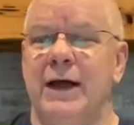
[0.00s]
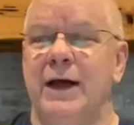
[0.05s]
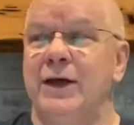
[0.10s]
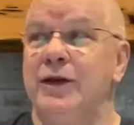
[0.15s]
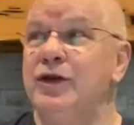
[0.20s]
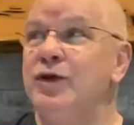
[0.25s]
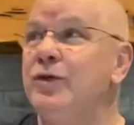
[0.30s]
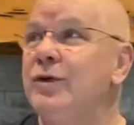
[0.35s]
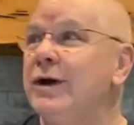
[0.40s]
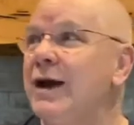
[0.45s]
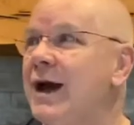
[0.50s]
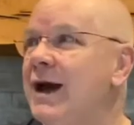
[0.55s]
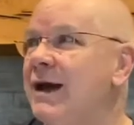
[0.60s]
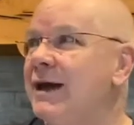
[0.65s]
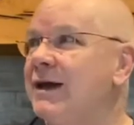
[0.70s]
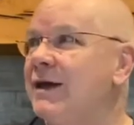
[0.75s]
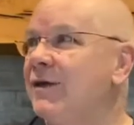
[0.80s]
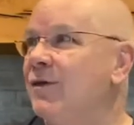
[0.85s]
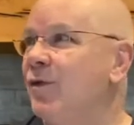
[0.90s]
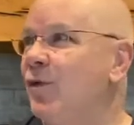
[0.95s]
You and I
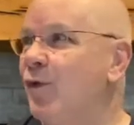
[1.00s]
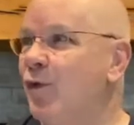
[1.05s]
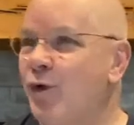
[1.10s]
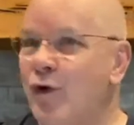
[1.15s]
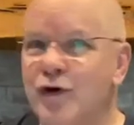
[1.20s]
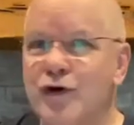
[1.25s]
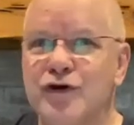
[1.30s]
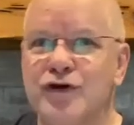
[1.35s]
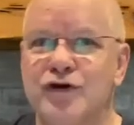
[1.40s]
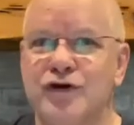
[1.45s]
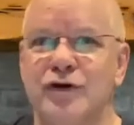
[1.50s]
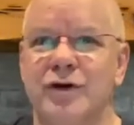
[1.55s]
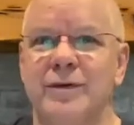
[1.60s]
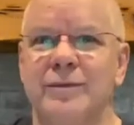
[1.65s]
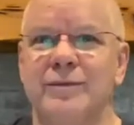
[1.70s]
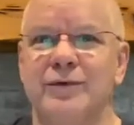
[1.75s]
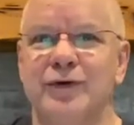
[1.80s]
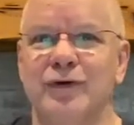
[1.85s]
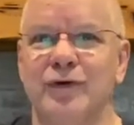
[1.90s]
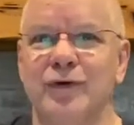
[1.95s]
can
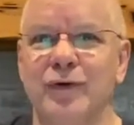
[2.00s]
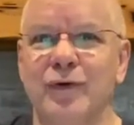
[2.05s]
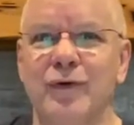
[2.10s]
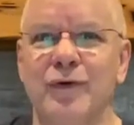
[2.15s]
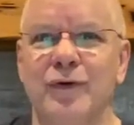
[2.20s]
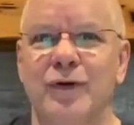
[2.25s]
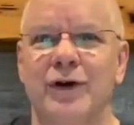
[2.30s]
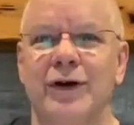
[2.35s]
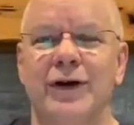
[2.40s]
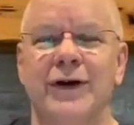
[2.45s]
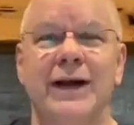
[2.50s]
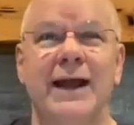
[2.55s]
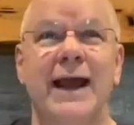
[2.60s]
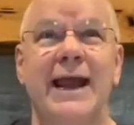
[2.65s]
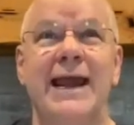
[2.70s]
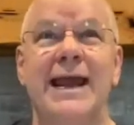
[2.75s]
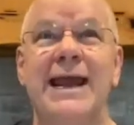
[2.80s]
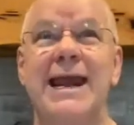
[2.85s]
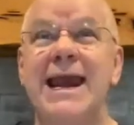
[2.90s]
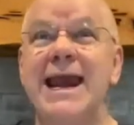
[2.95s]
worship the Lord
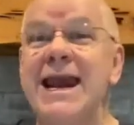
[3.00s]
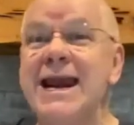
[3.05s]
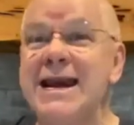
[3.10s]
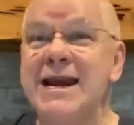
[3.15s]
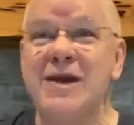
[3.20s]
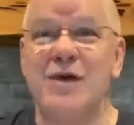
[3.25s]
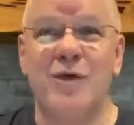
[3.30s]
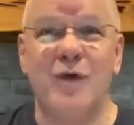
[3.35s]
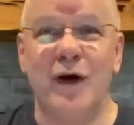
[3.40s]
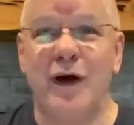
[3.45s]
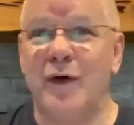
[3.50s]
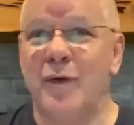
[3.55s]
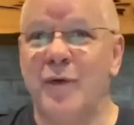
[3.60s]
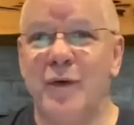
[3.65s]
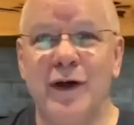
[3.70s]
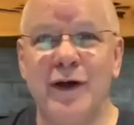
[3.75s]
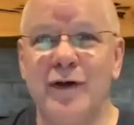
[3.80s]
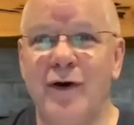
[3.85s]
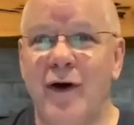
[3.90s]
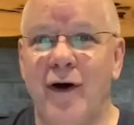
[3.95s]
anywhere
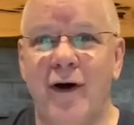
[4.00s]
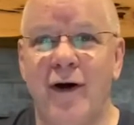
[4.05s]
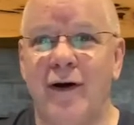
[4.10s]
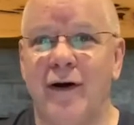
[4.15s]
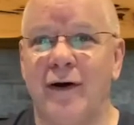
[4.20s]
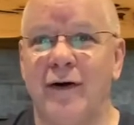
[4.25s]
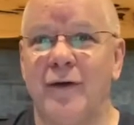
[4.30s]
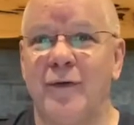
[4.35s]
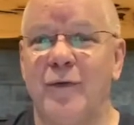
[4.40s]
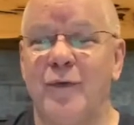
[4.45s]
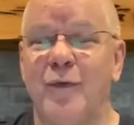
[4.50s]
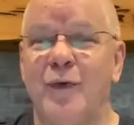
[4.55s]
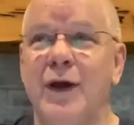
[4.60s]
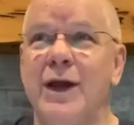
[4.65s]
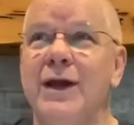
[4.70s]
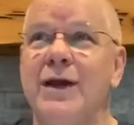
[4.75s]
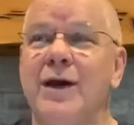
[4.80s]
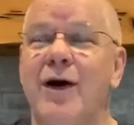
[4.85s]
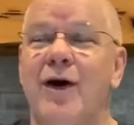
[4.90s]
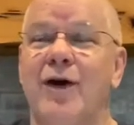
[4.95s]
we are.
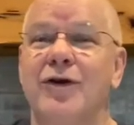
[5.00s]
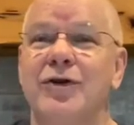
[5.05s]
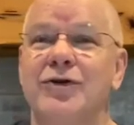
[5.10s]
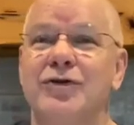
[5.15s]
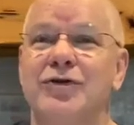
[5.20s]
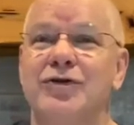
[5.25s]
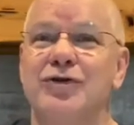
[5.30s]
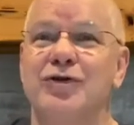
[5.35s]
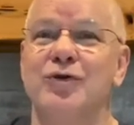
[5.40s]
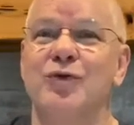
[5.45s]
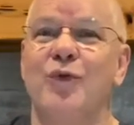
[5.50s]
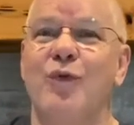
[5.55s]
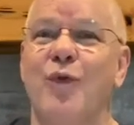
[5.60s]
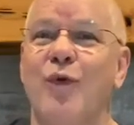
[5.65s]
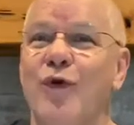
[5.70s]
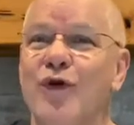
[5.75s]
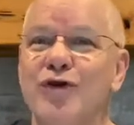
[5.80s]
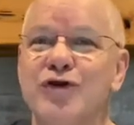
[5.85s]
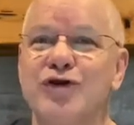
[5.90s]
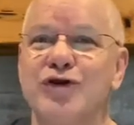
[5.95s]
We are to
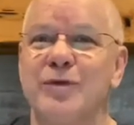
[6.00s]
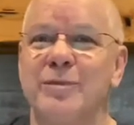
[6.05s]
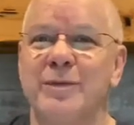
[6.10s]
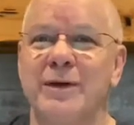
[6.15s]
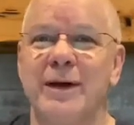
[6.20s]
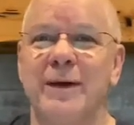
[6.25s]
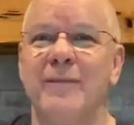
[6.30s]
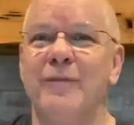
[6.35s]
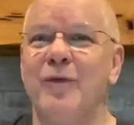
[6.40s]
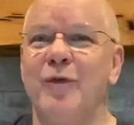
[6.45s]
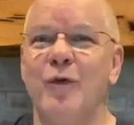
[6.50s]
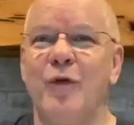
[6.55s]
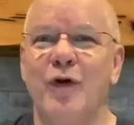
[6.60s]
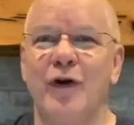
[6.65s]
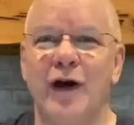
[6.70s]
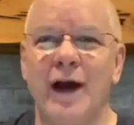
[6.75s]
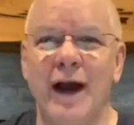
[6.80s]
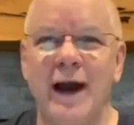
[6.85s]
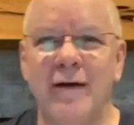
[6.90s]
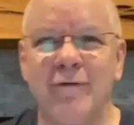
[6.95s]
worship him
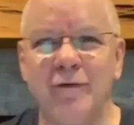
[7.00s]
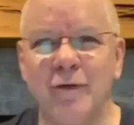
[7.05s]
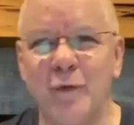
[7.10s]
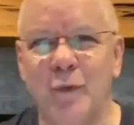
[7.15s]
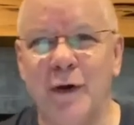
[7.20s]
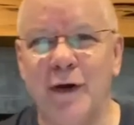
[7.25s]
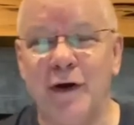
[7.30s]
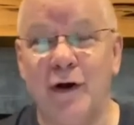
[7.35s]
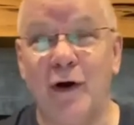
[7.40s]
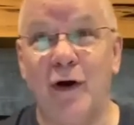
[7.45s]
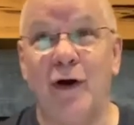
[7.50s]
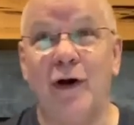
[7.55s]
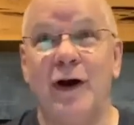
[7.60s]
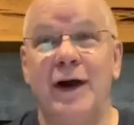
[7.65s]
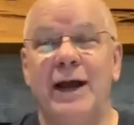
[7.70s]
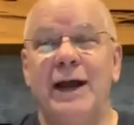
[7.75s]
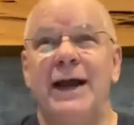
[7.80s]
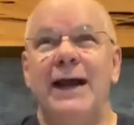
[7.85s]
wherever we are.